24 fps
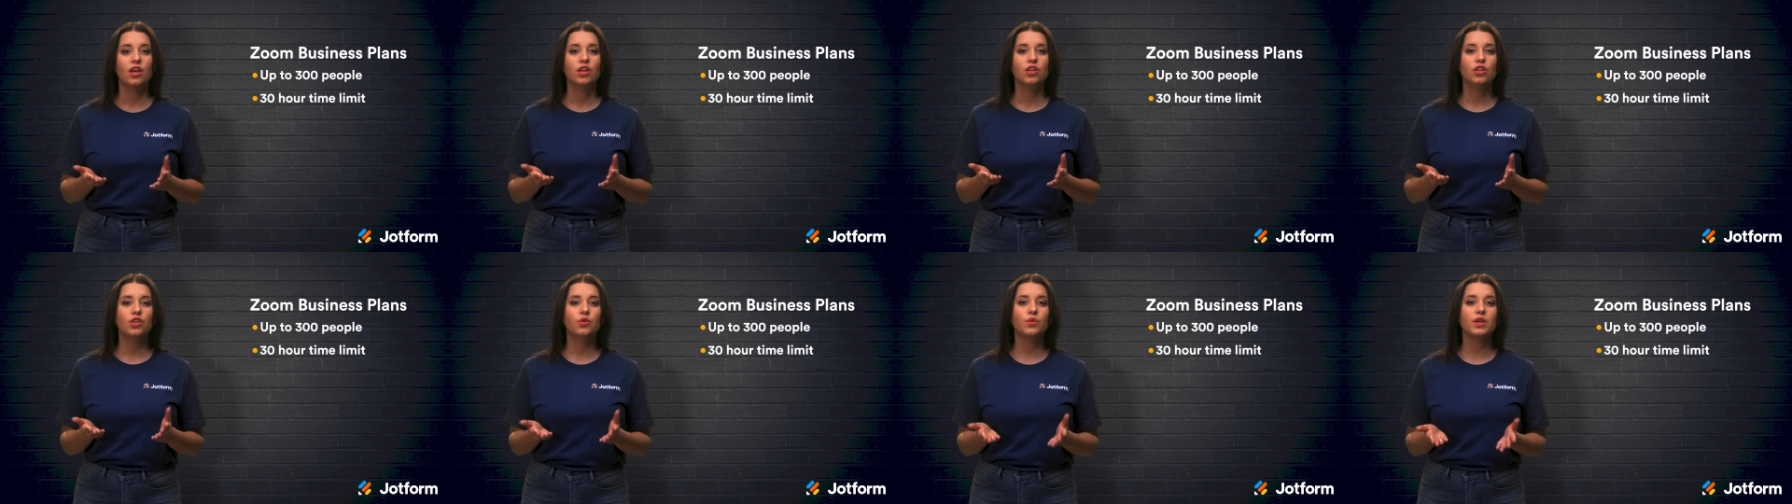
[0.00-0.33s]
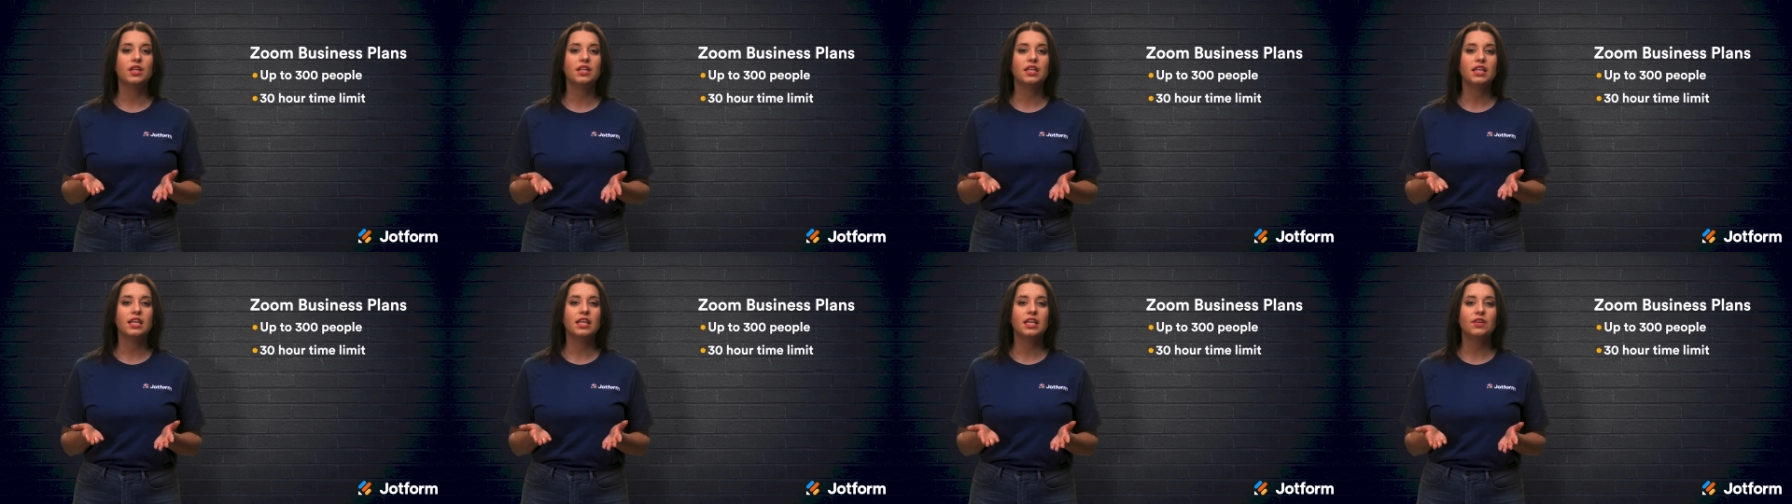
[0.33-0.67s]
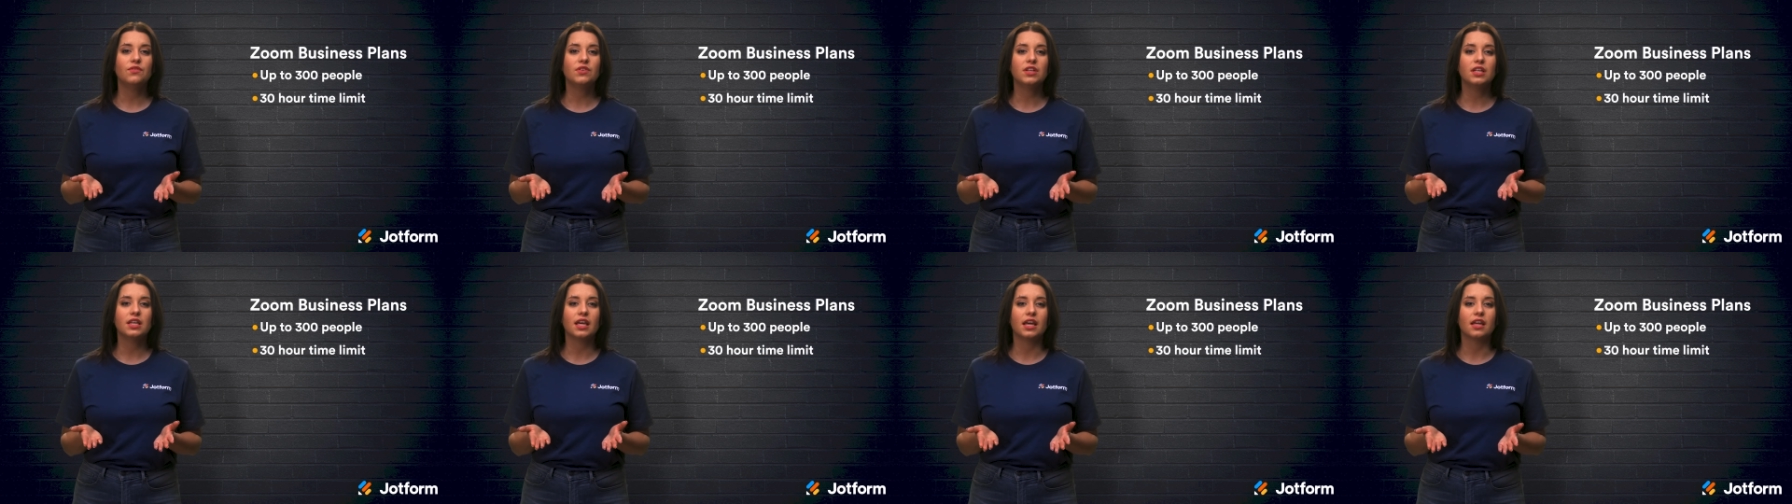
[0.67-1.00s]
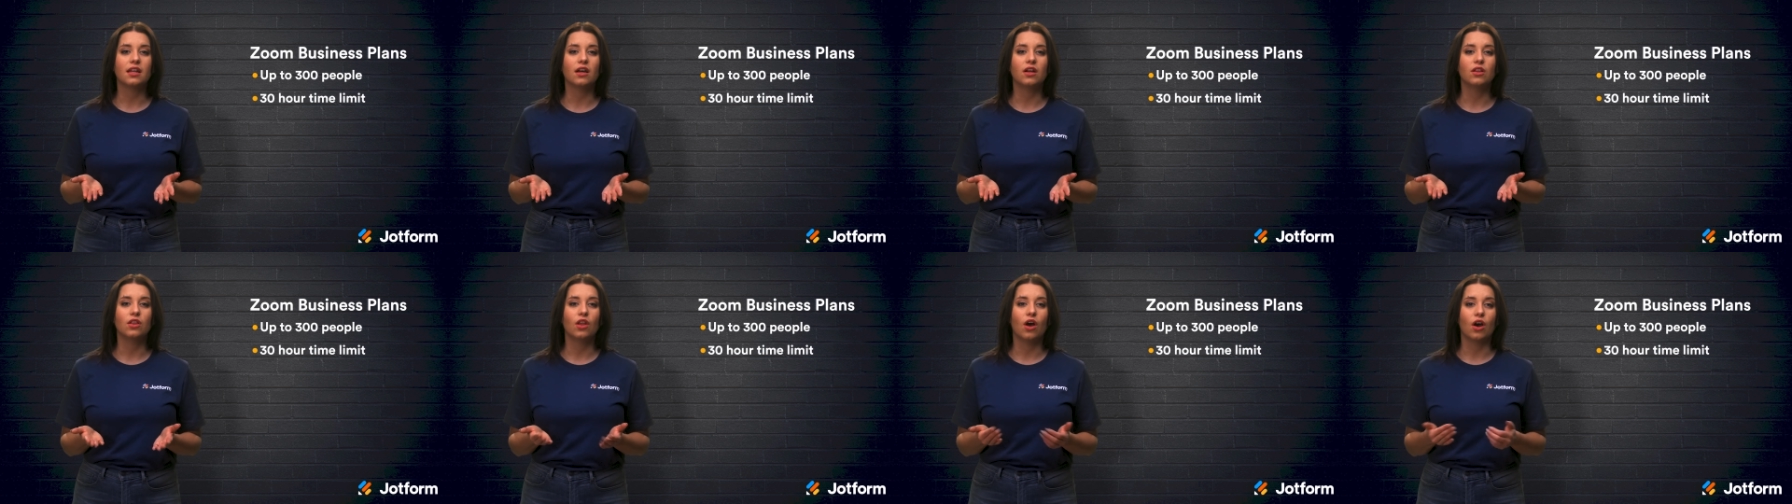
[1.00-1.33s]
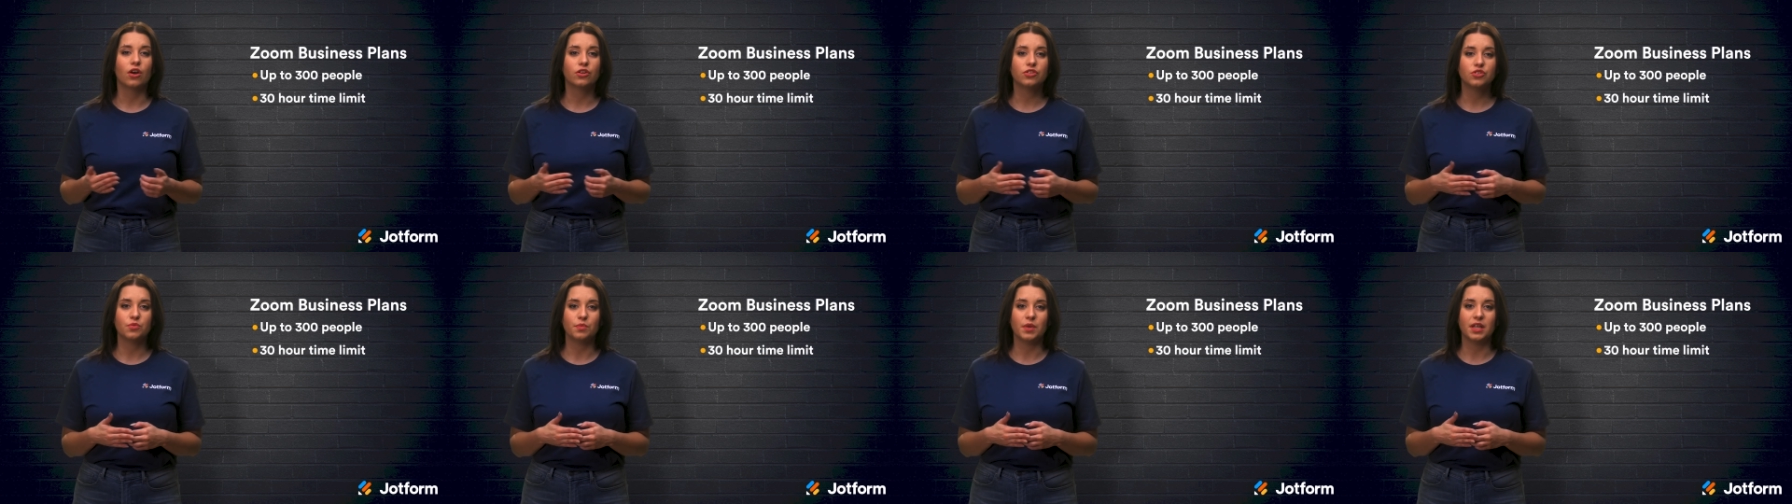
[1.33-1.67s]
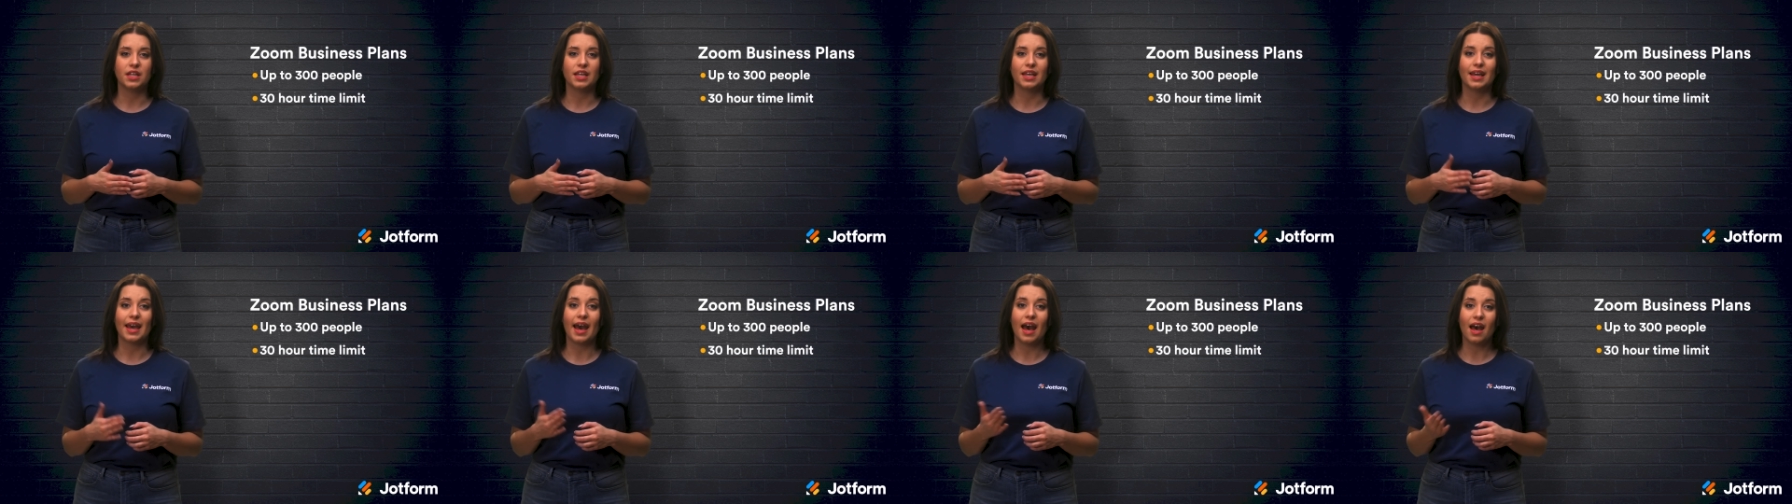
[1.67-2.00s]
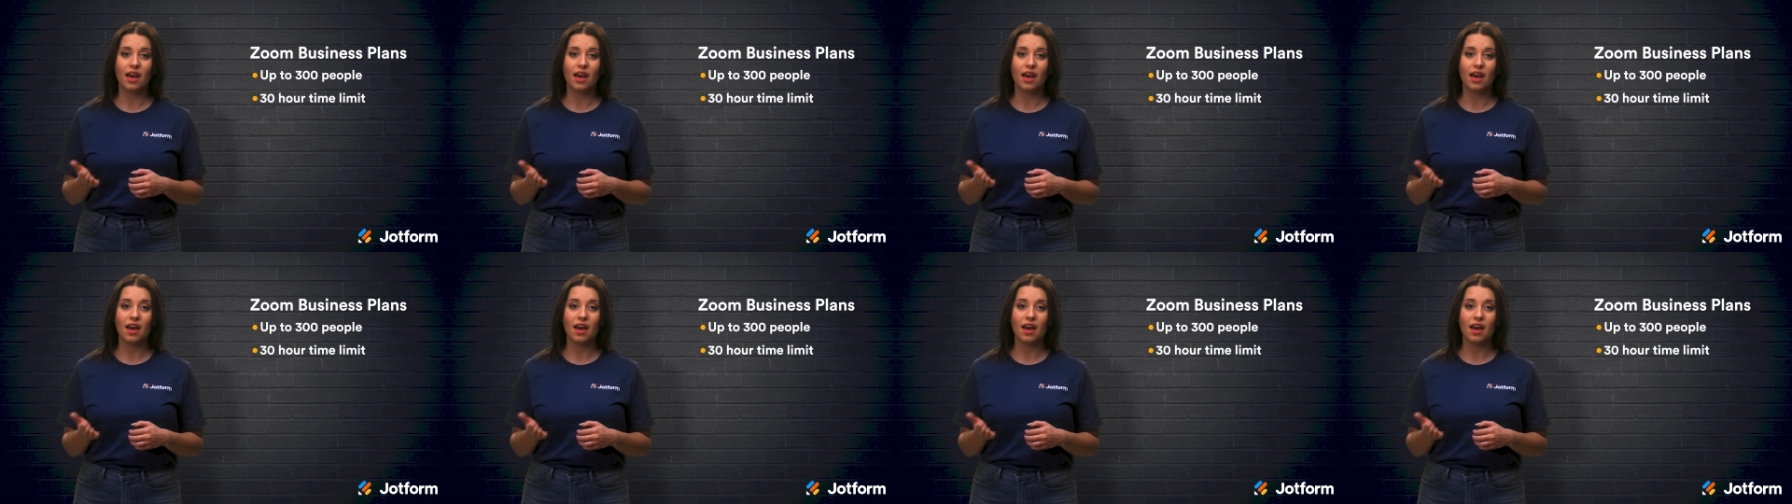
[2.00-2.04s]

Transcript: You can even get a large meeting